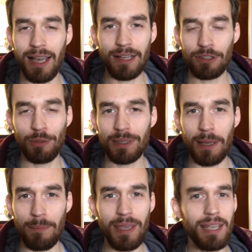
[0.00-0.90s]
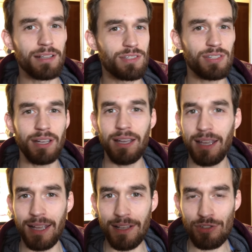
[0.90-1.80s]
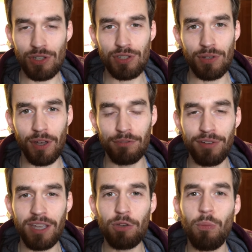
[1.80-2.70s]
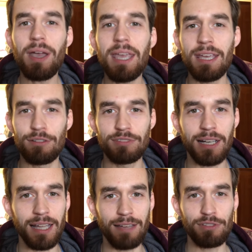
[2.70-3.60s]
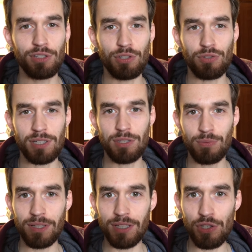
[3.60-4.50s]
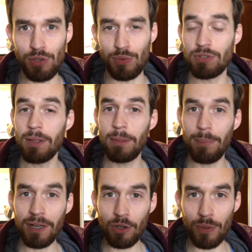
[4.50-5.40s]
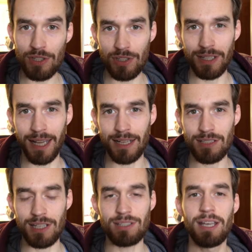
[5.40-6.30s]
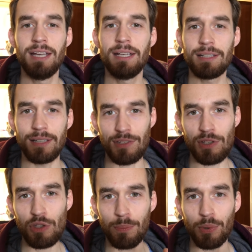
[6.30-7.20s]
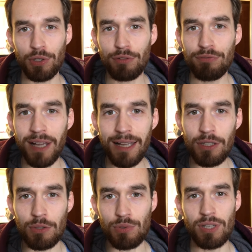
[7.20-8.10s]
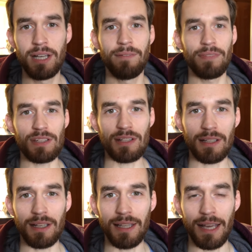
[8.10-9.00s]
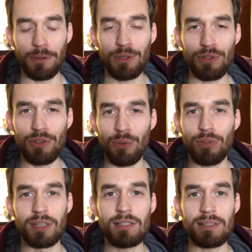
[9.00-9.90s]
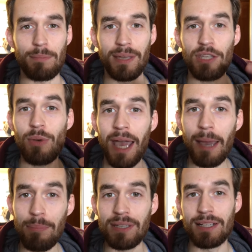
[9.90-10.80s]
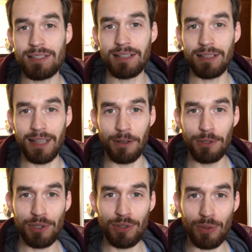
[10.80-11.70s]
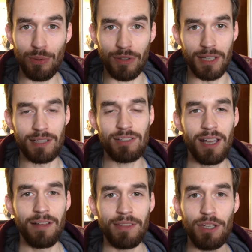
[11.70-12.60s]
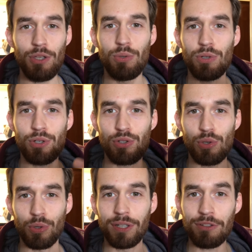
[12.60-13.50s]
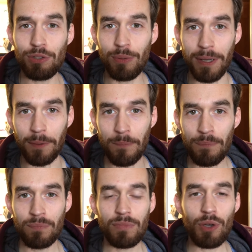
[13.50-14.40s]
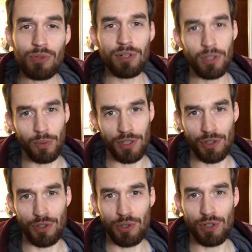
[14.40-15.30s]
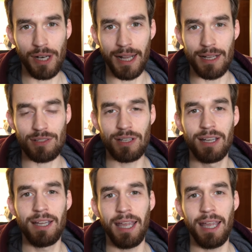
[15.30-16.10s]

I don't know what that means. It's just a vague way of not having to address the real issues. The better question to ask is, does it support your values? Does it allow you to do things that make you happy? Does it allow you to do things that you enjoy doing? Those are the questions you should ask.